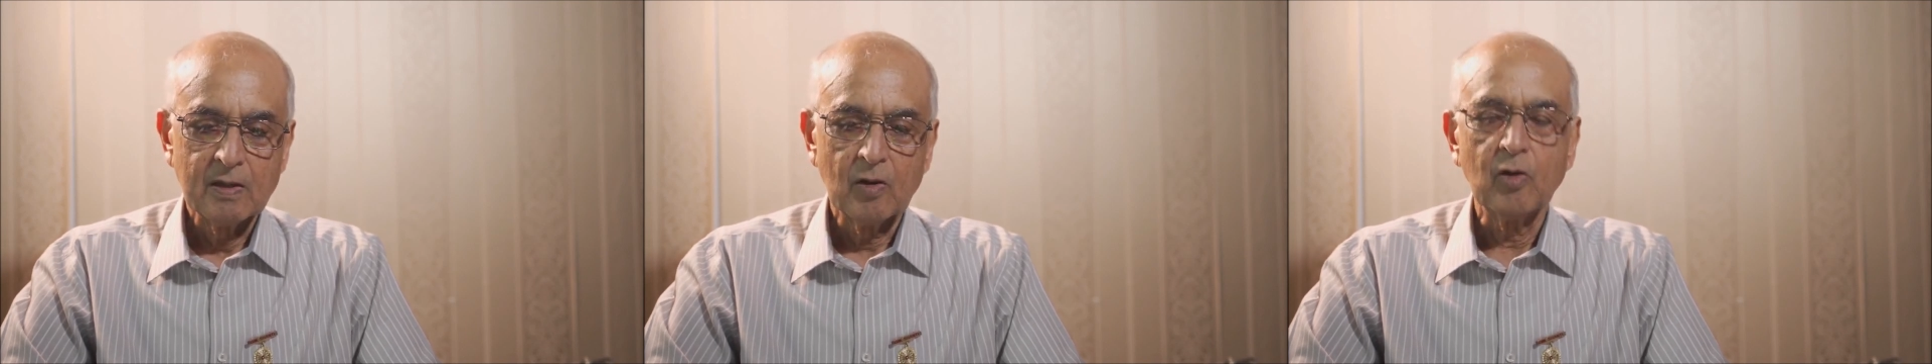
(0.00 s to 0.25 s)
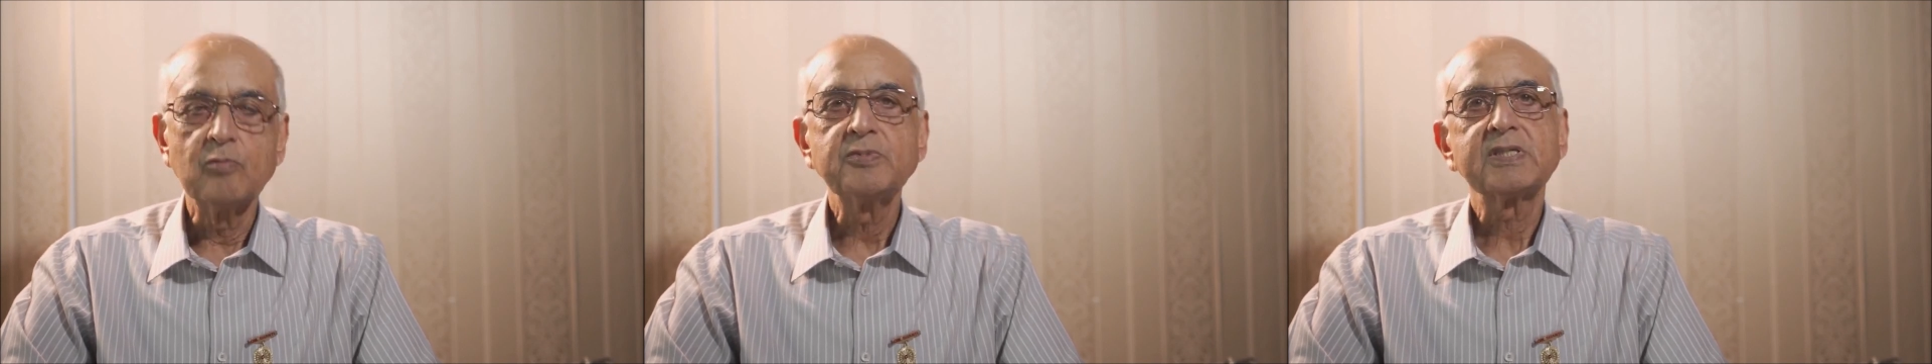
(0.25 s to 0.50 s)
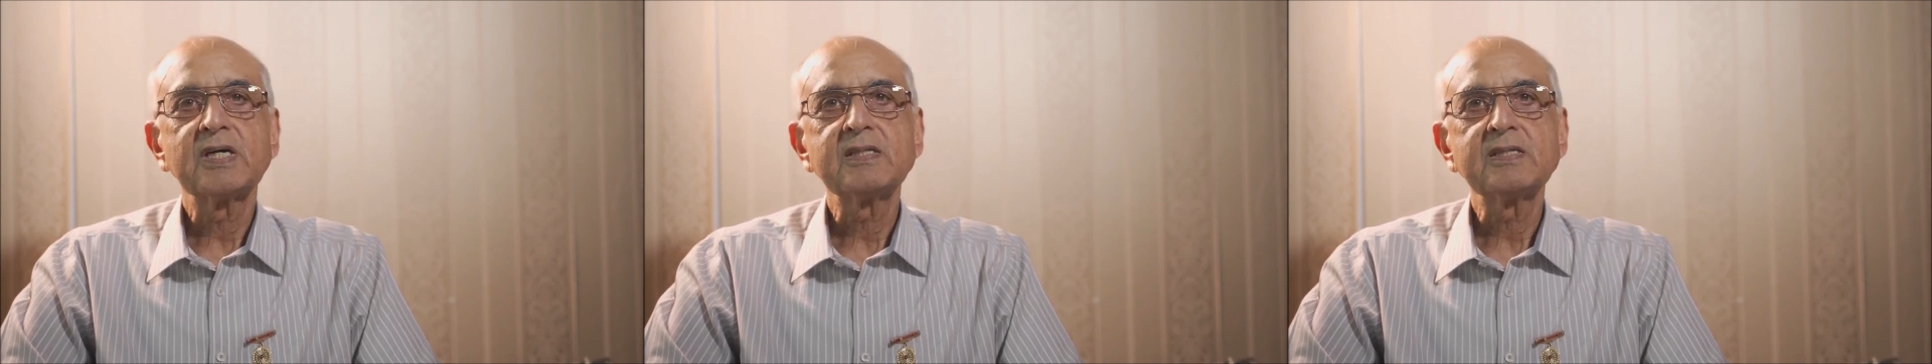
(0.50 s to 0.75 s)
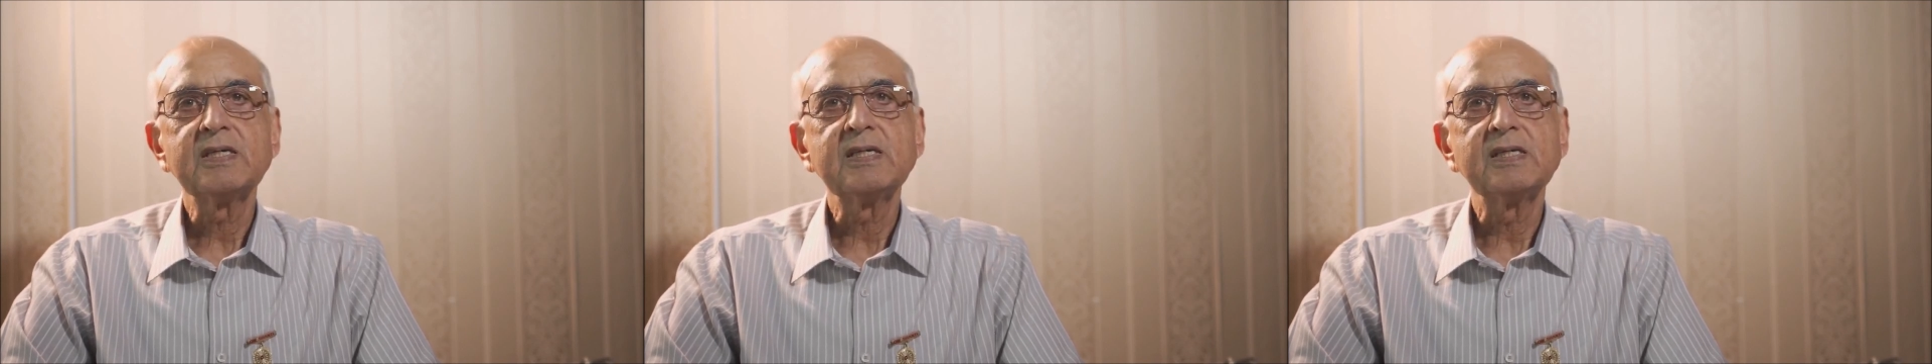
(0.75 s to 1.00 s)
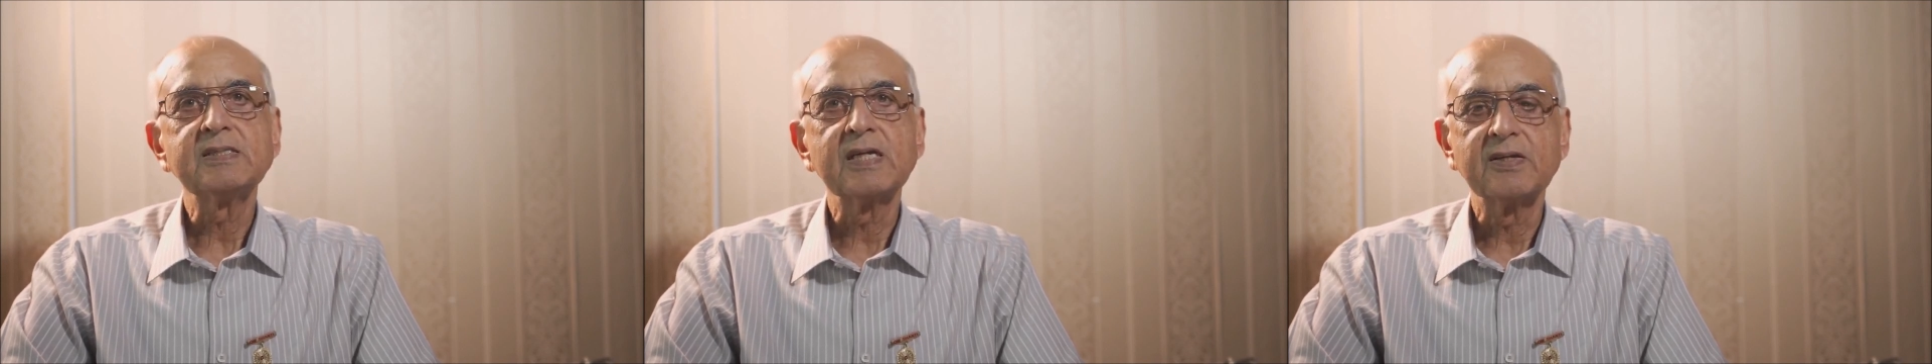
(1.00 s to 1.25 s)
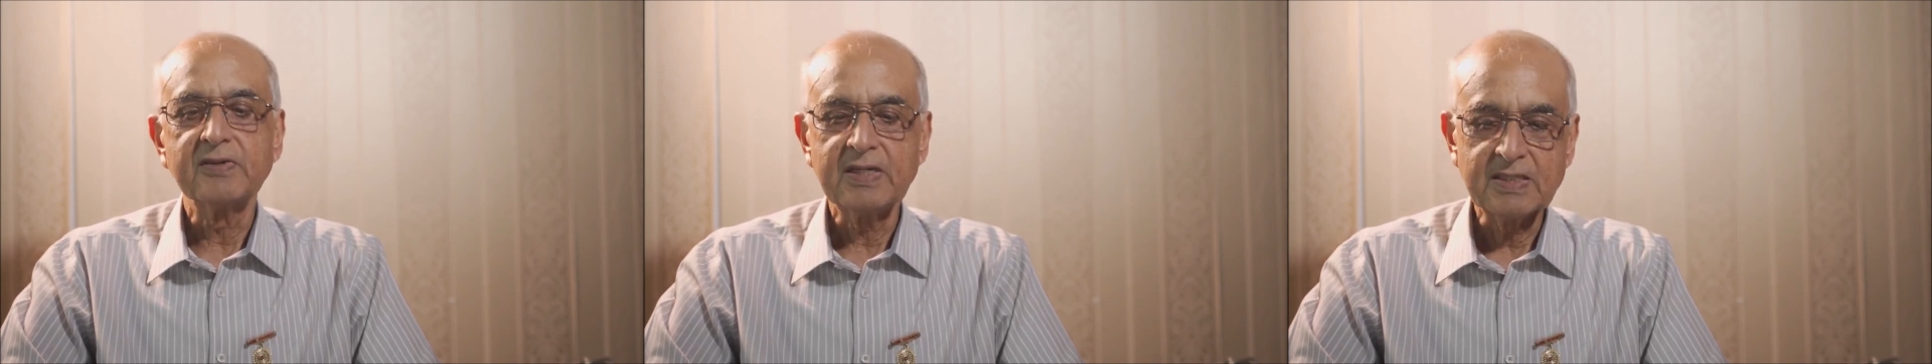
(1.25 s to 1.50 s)
Om Shanti is a
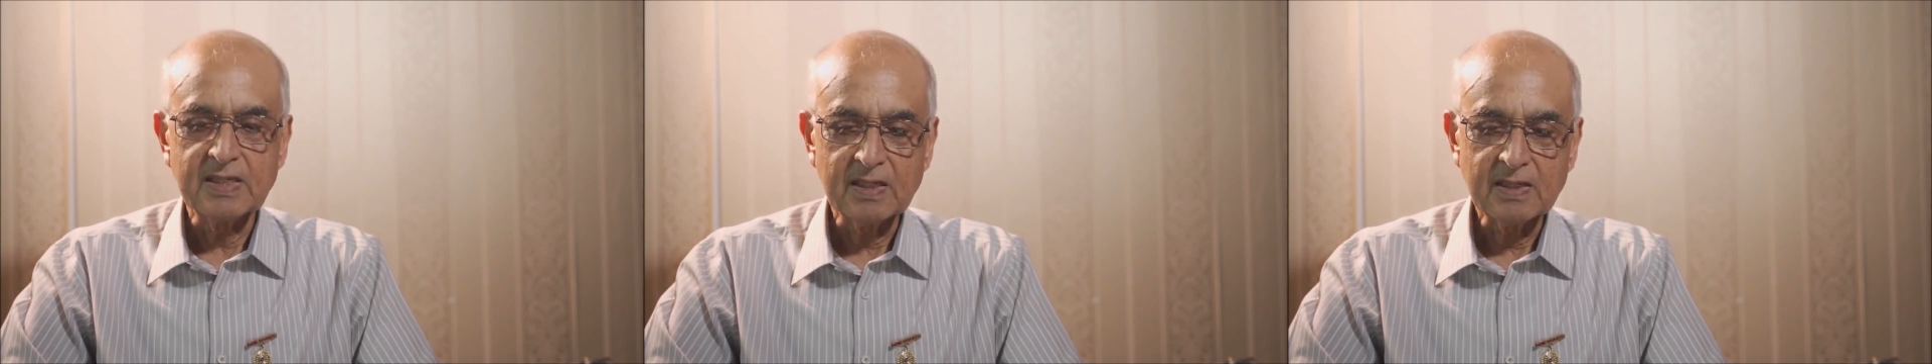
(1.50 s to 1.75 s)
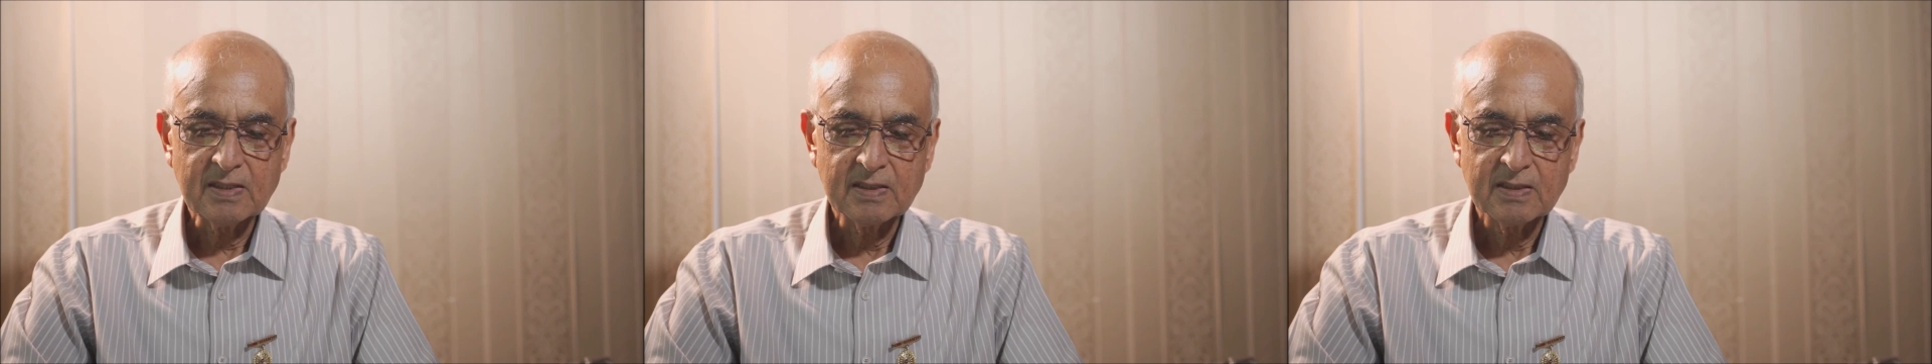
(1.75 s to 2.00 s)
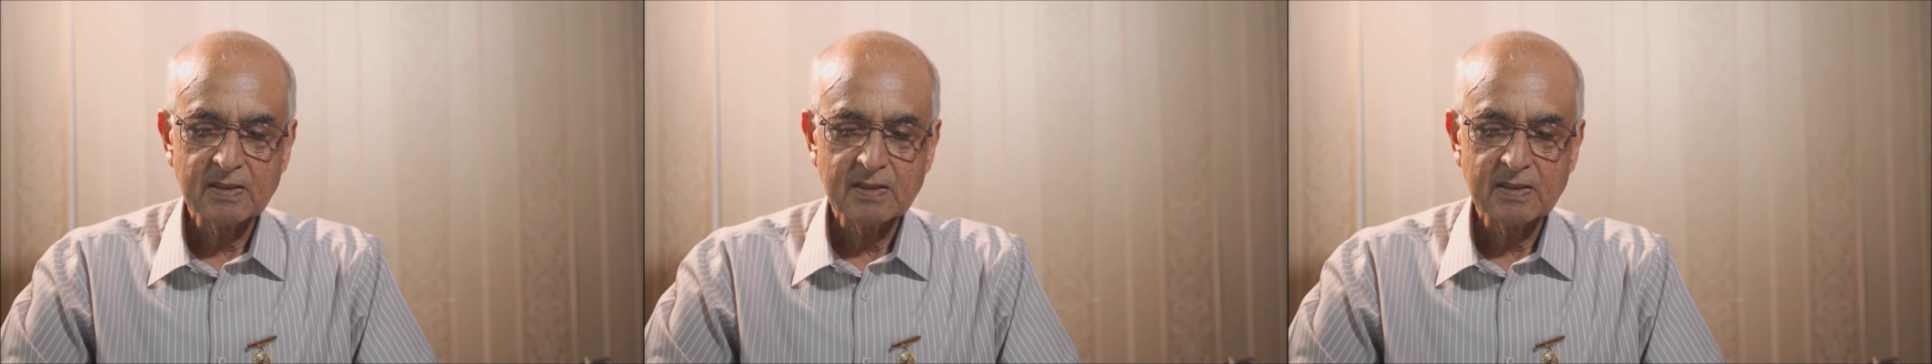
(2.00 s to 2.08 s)
greeting